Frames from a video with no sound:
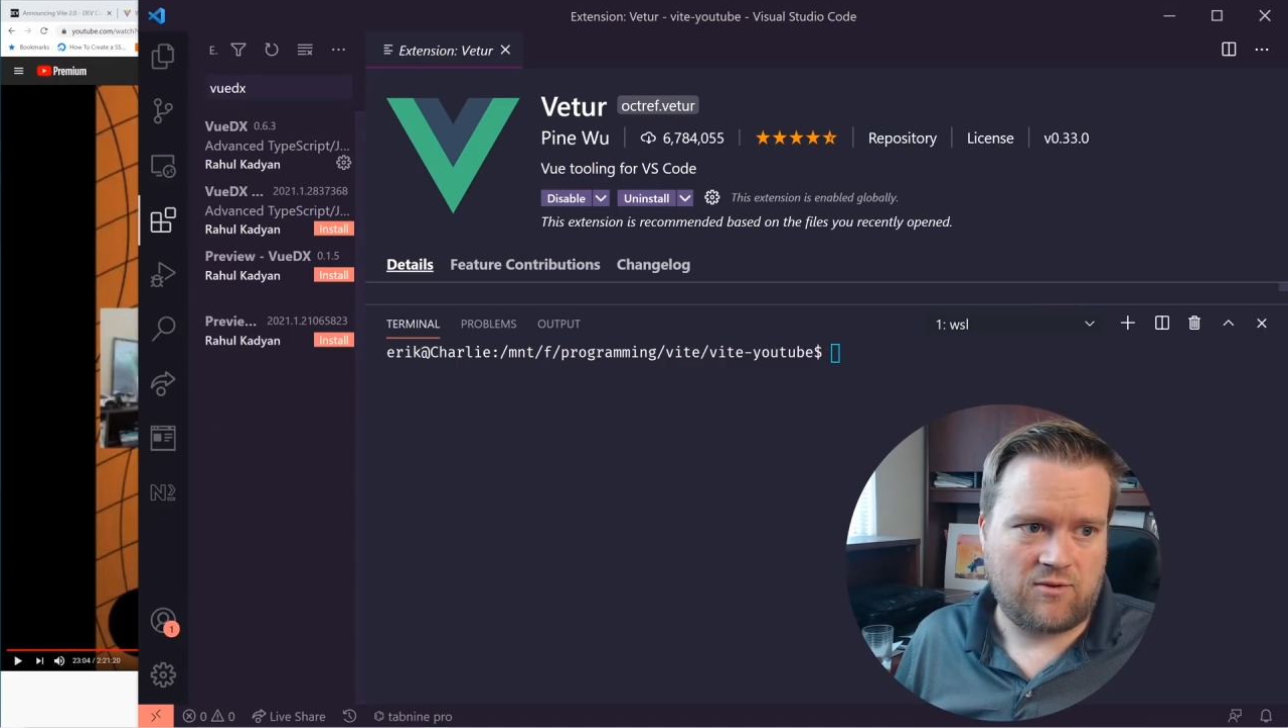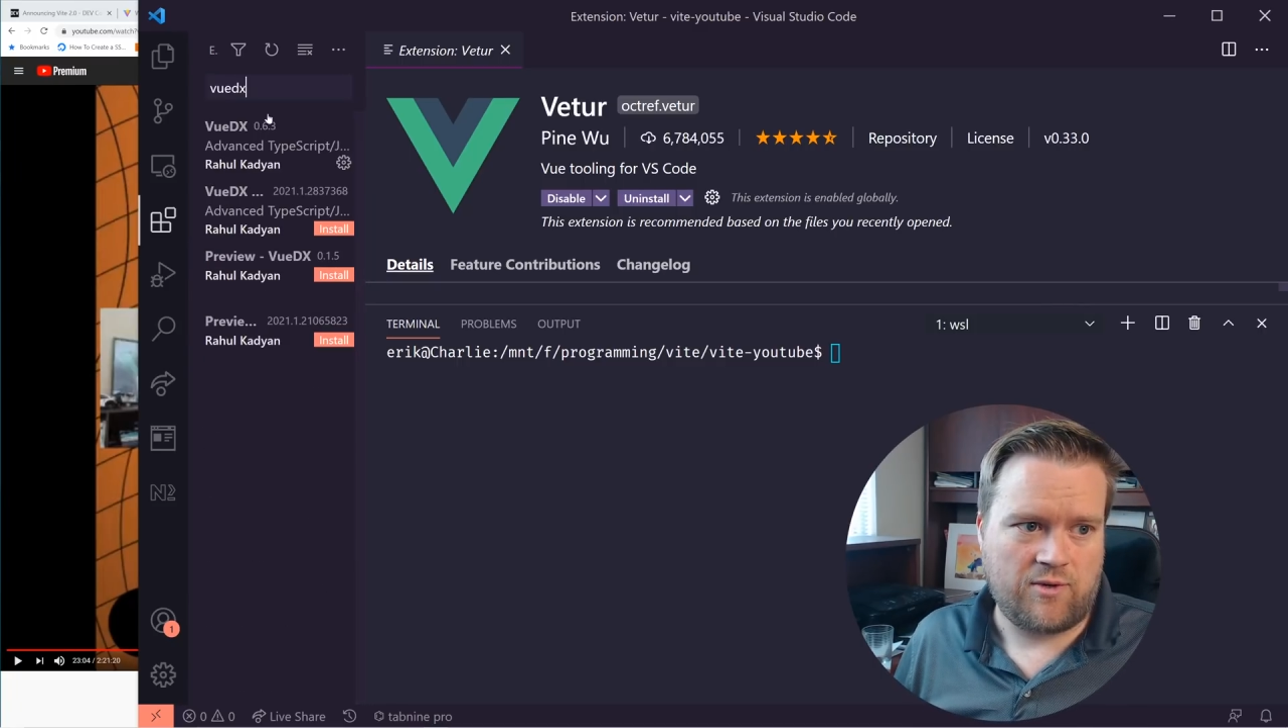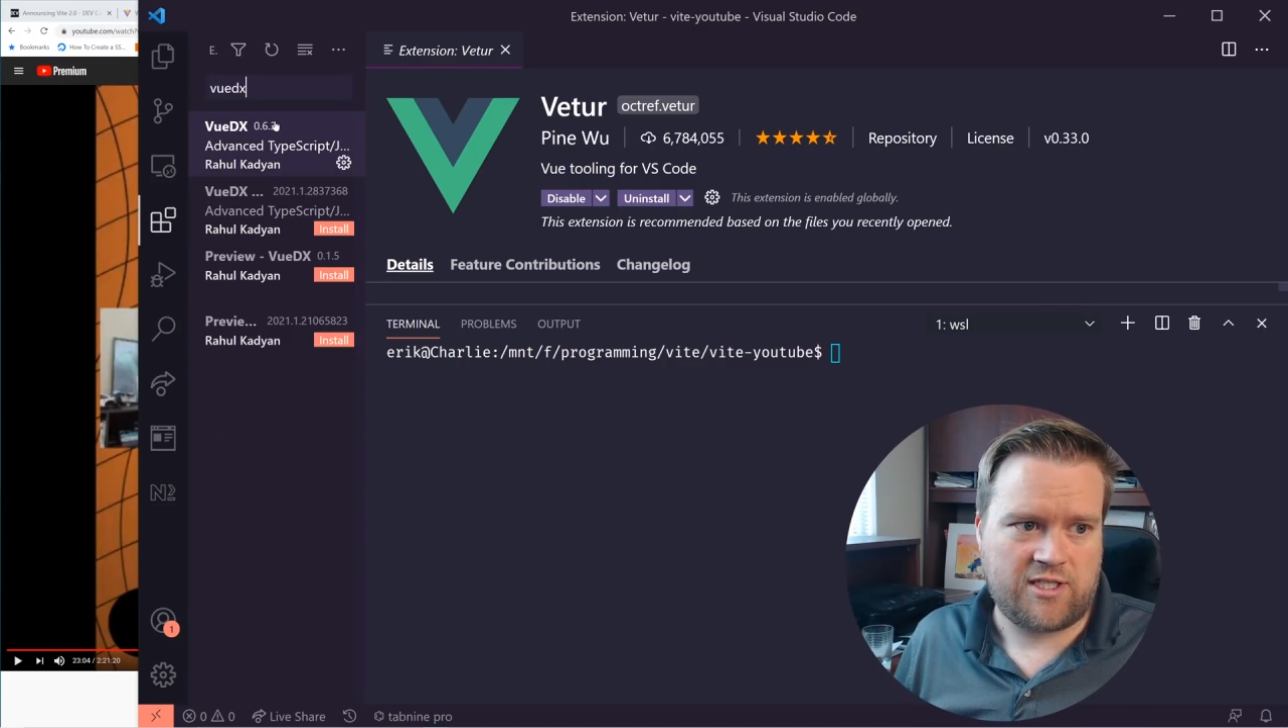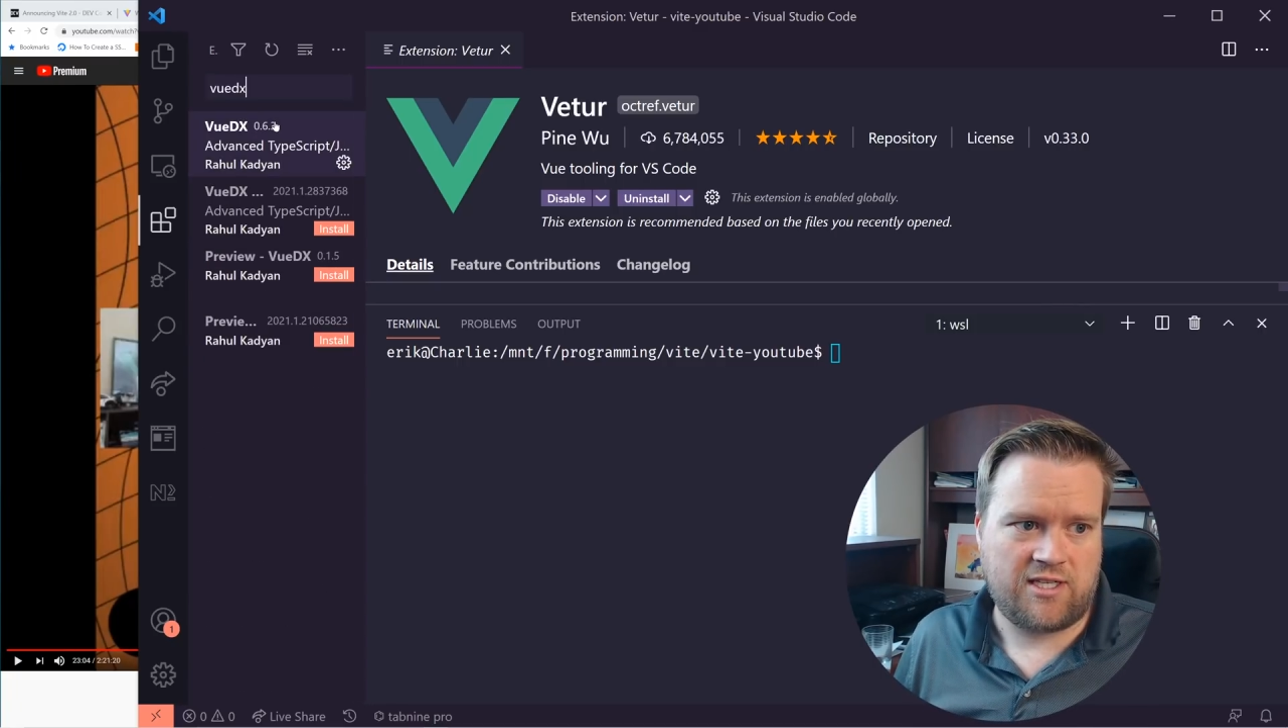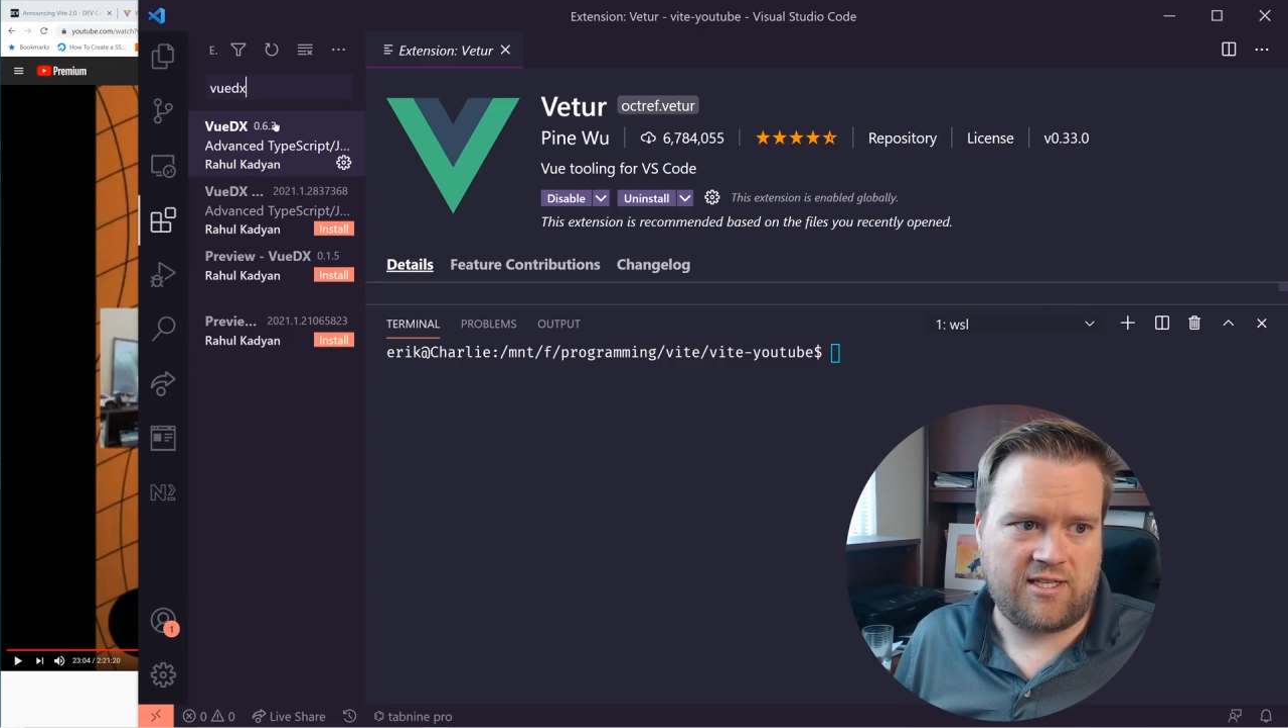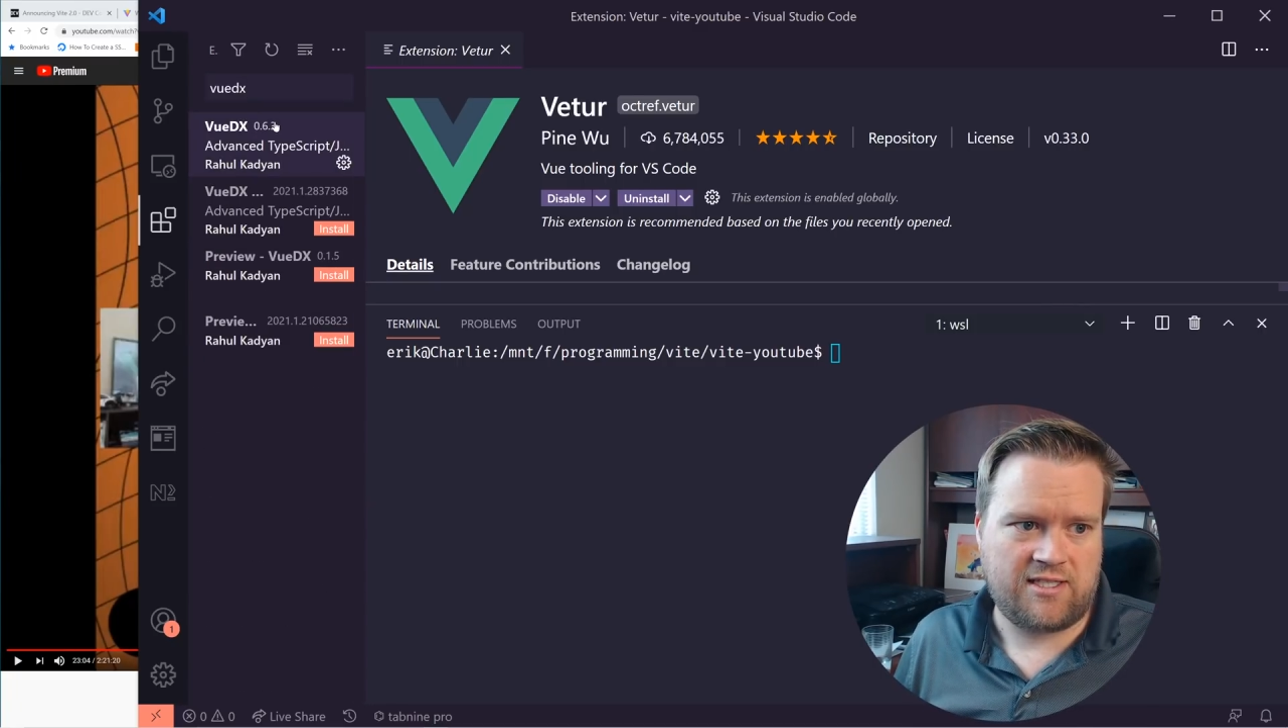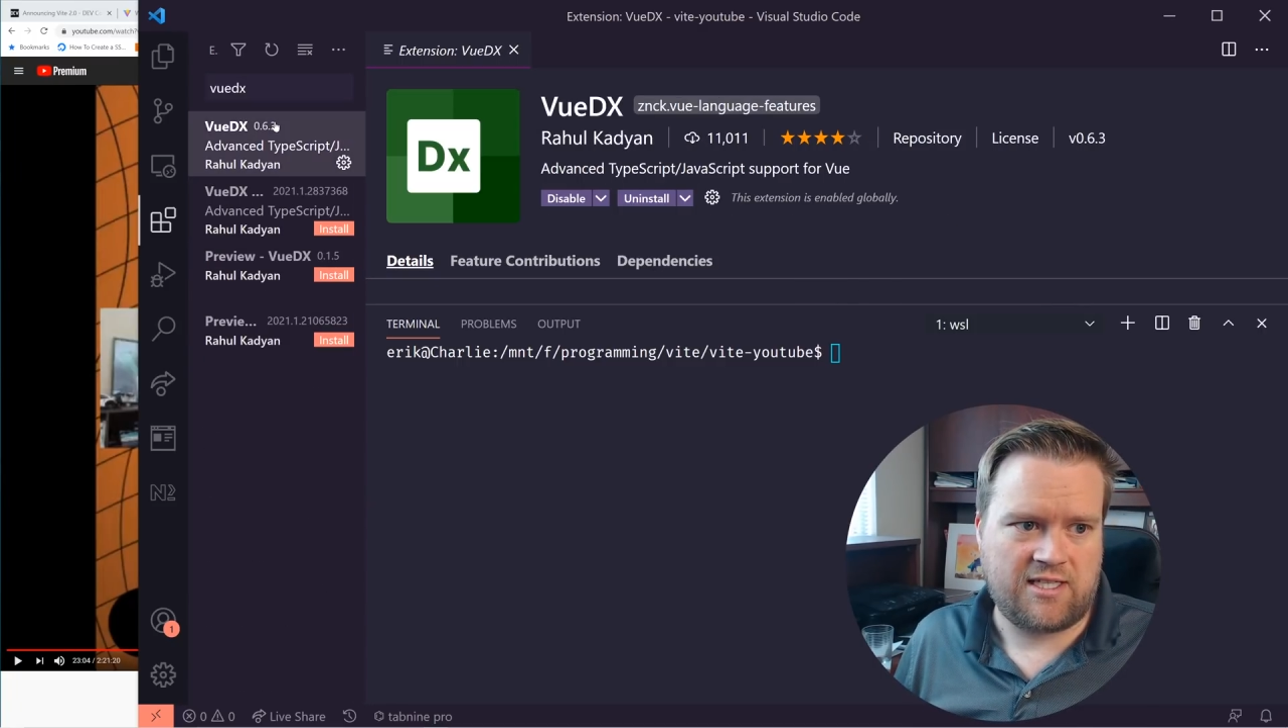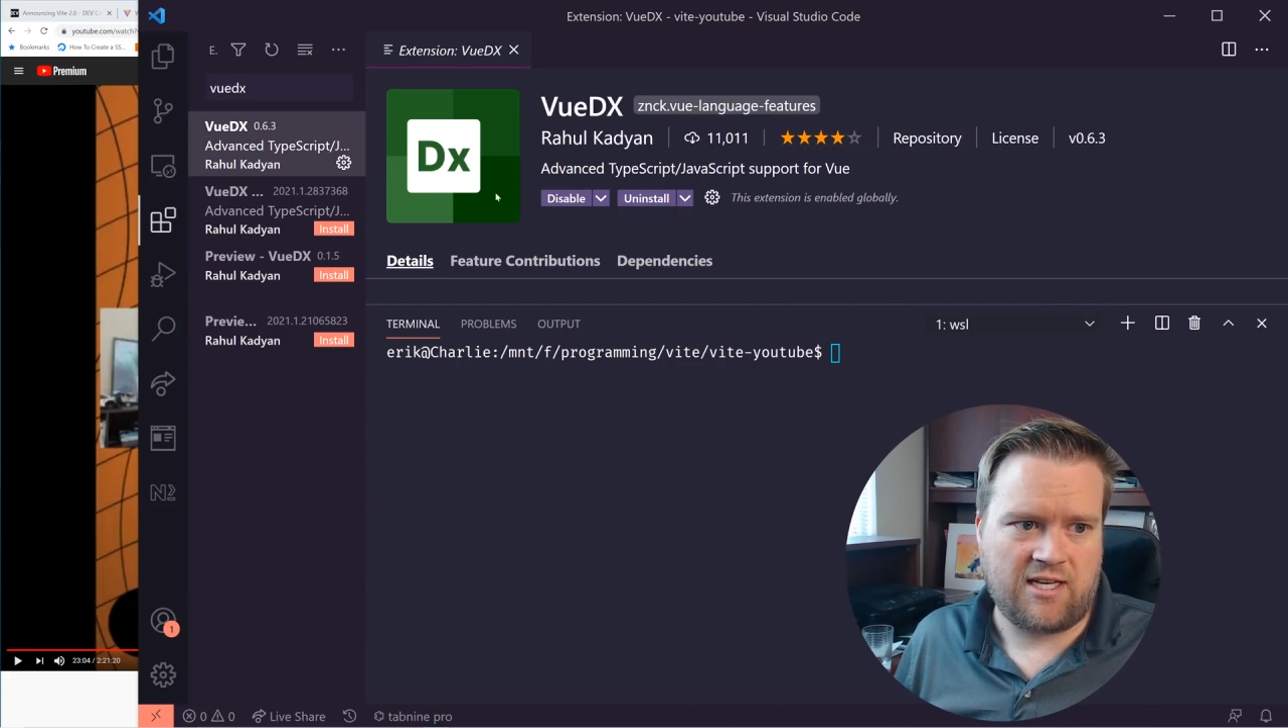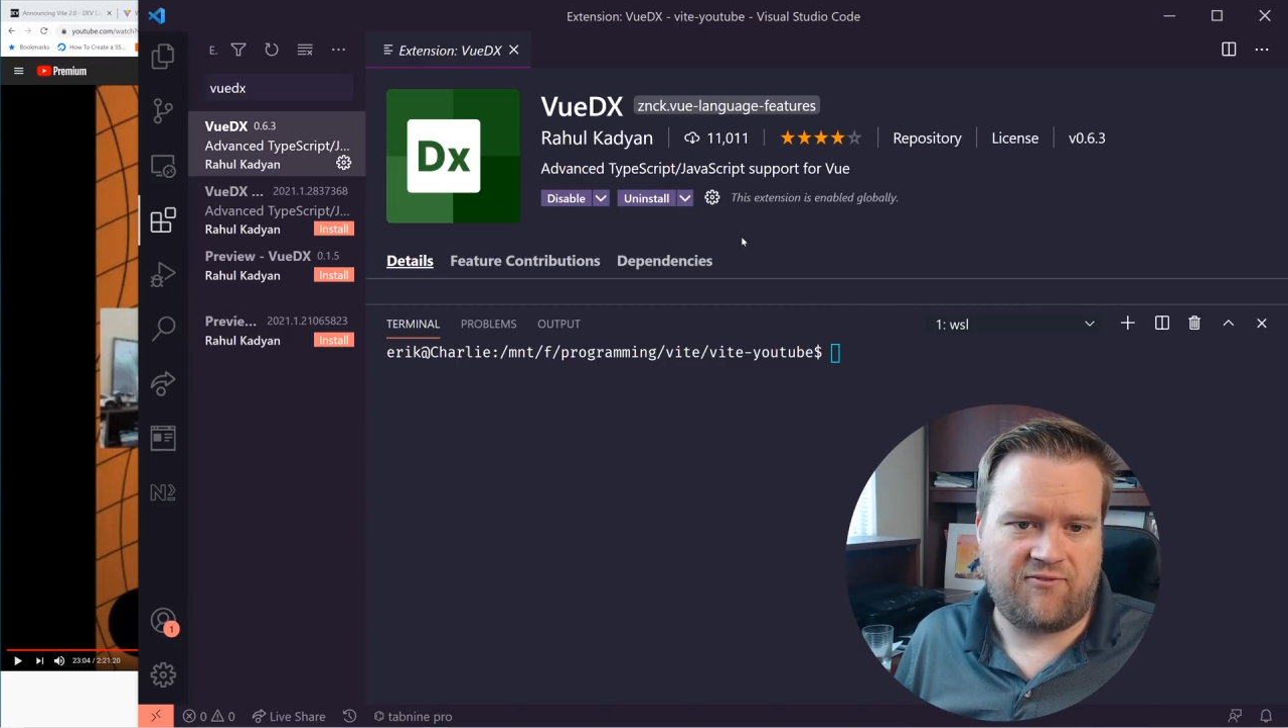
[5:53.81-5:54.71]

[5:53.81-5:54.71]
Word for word: which is the